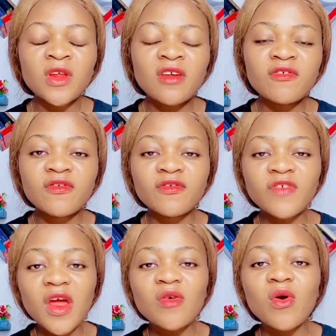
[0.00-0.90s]

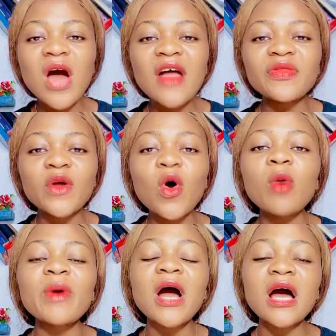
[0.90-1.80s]
Pharaoh had the
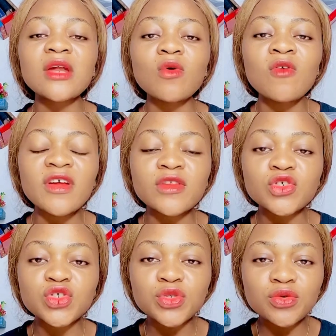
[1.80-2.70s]
upper hand over the
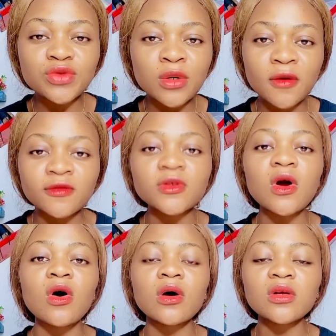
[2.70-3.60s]
children of
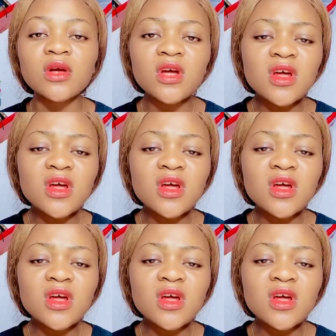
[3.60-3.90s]
God